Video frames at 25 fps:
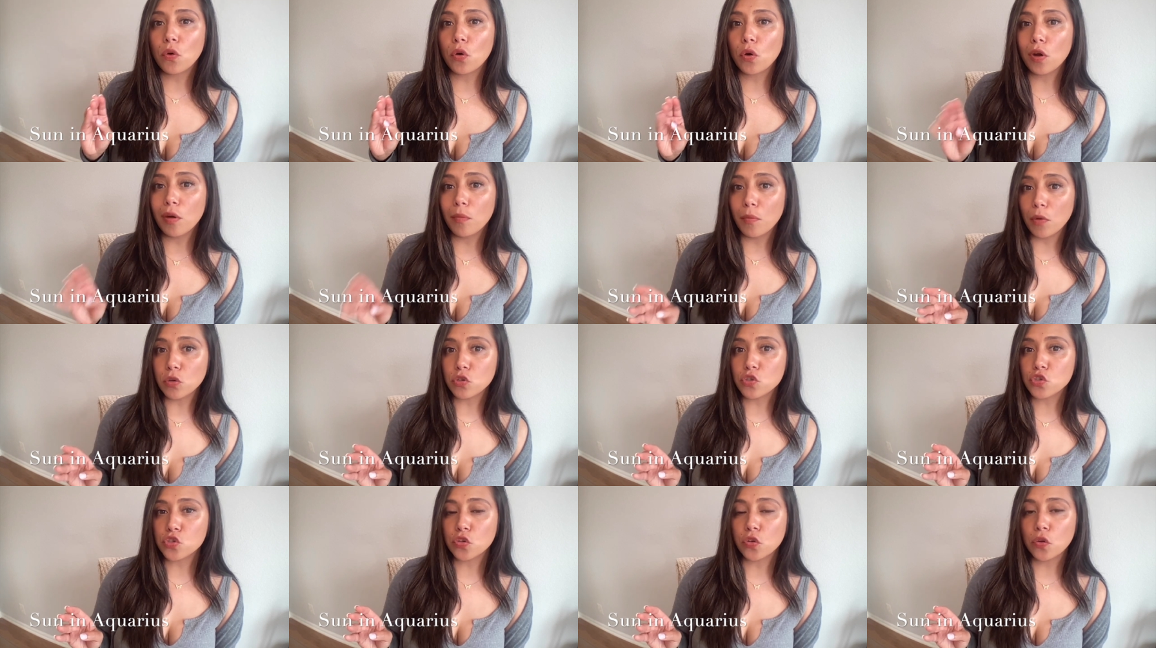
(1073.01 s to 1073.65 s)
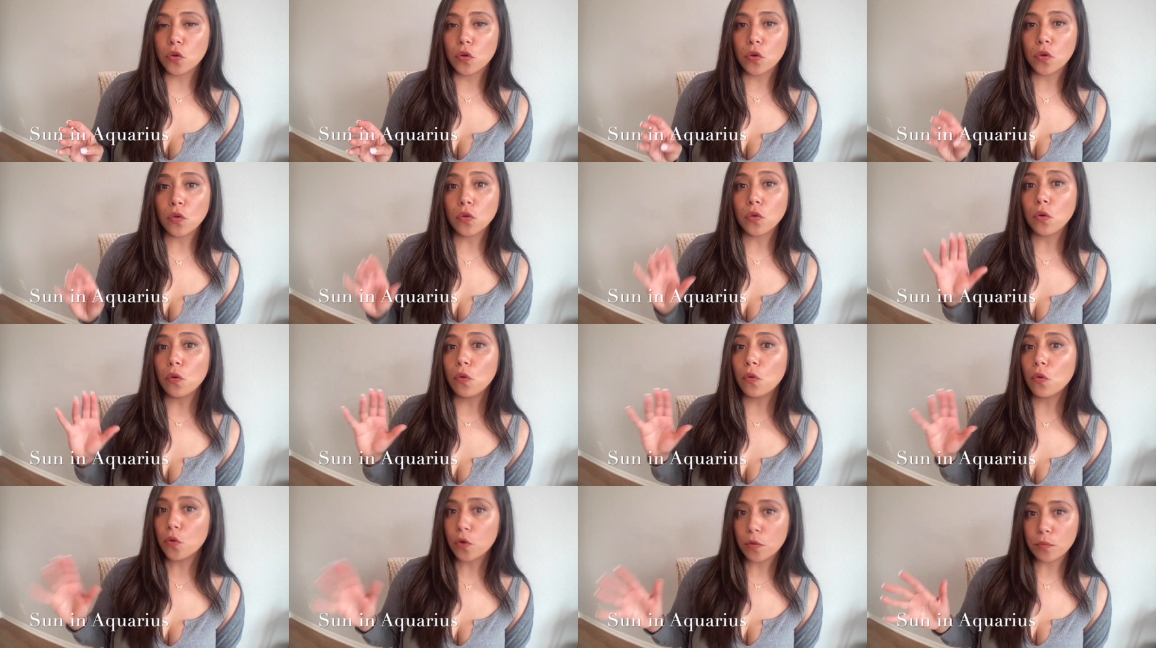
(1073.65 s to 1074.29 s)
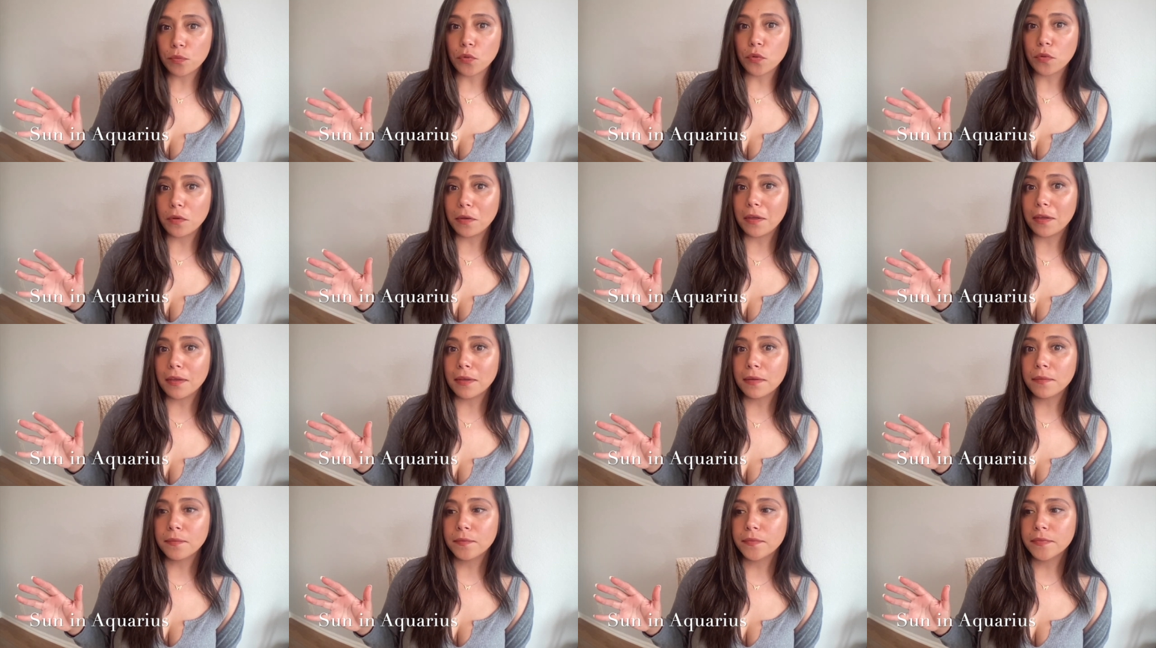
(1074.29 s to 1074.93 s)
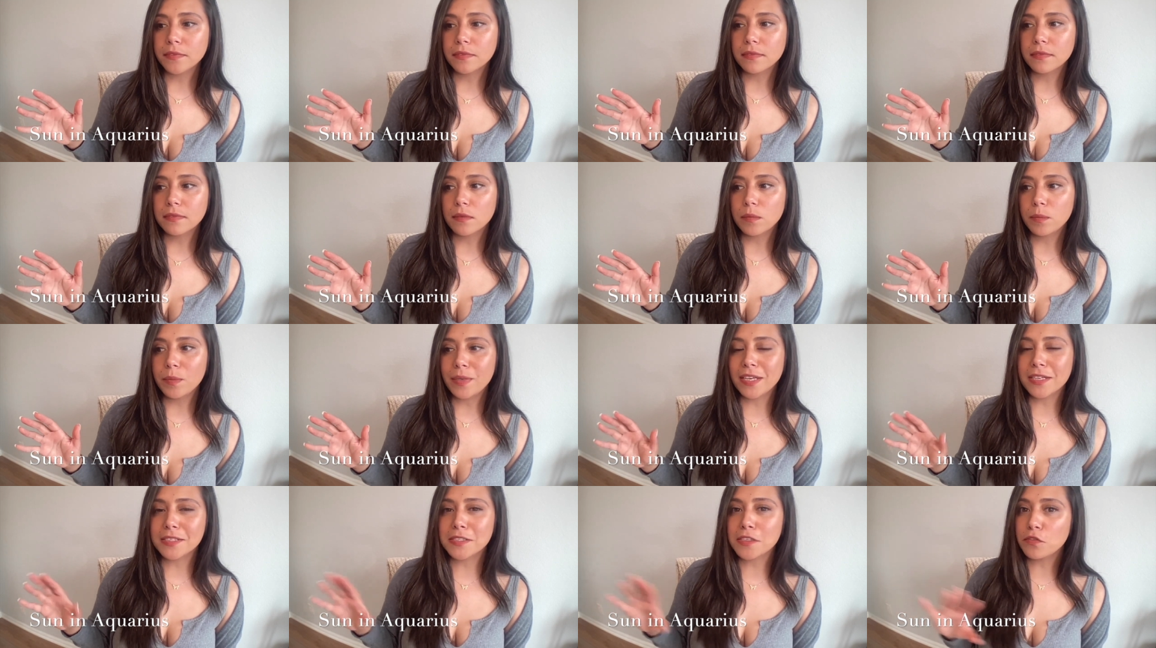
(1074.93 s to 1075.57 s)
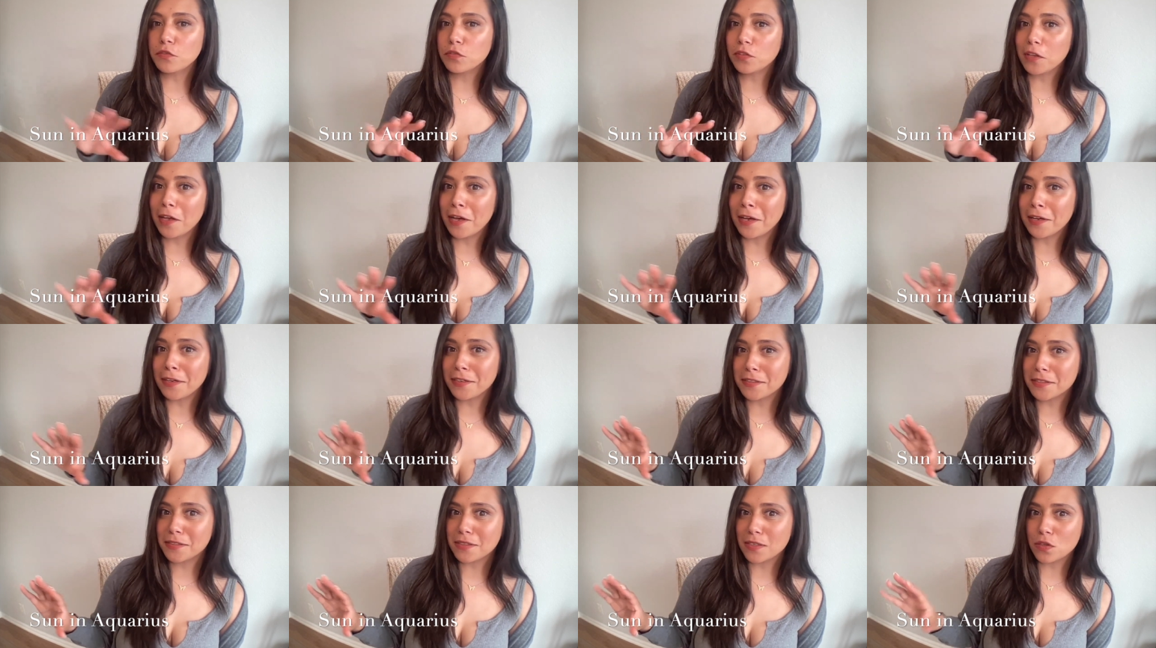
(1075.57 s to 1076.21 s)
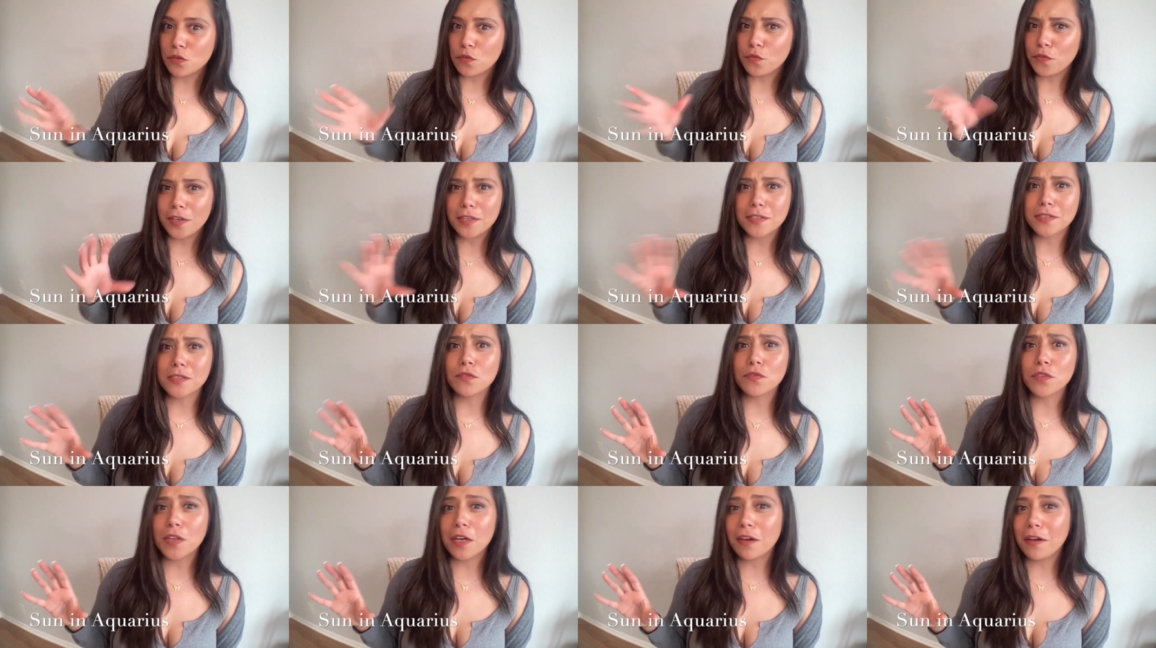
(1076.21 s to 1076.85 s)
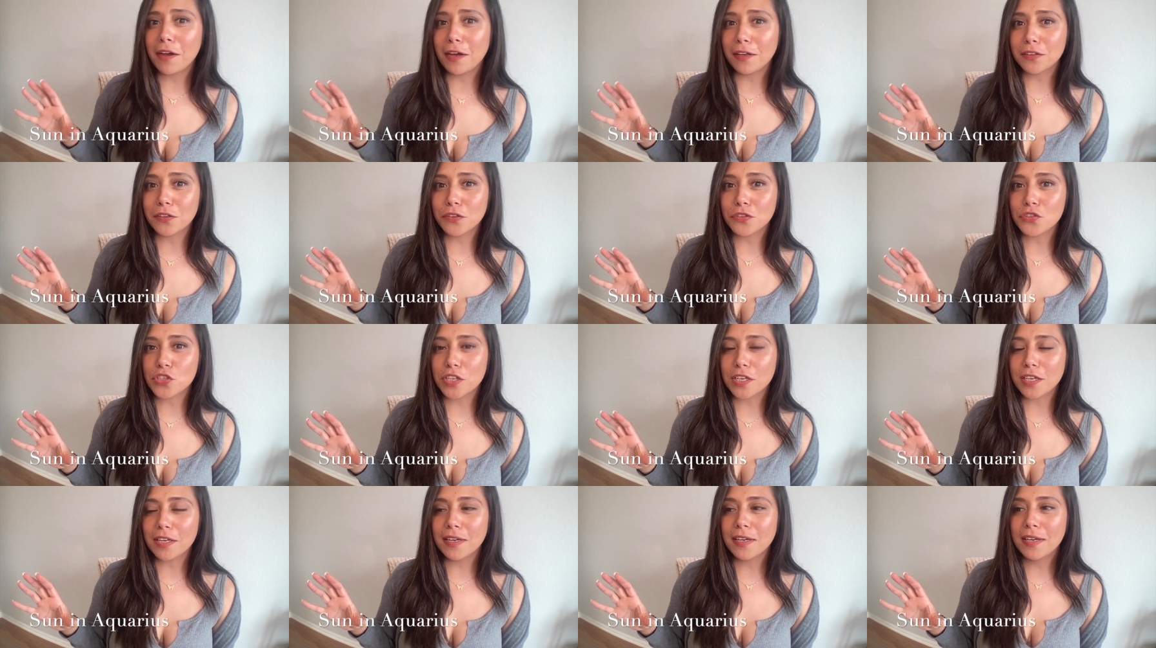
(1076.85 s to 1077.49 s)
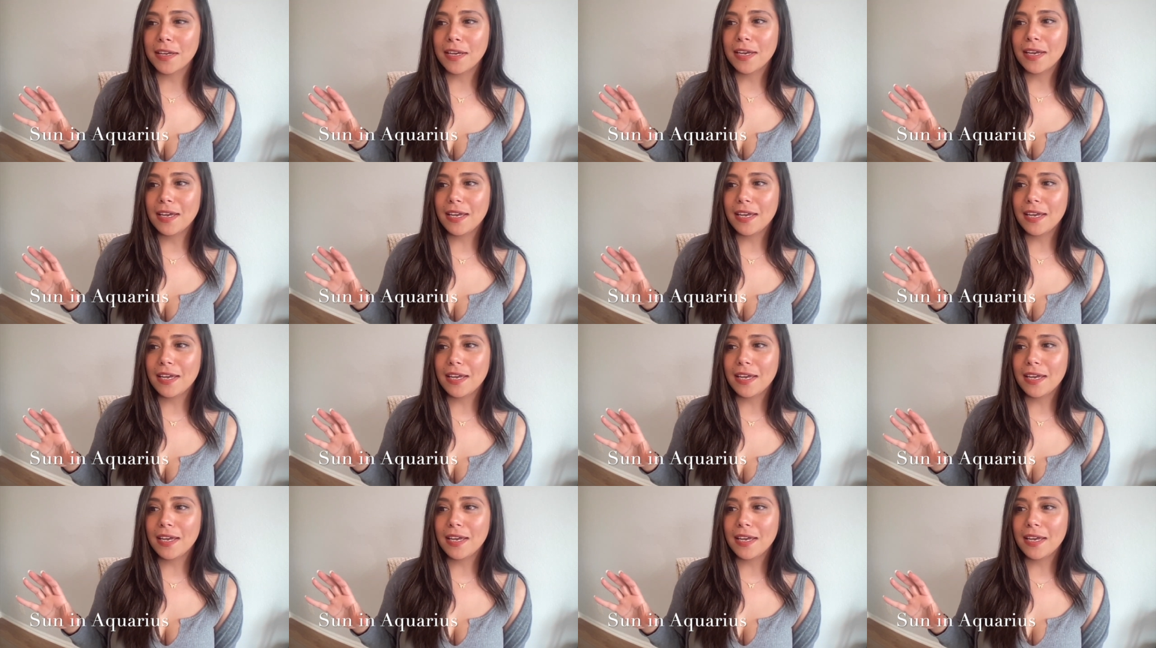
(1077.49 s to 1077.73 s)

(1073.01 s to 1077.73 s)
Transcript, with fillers: emotional, or moody because it flies in the face of their energy.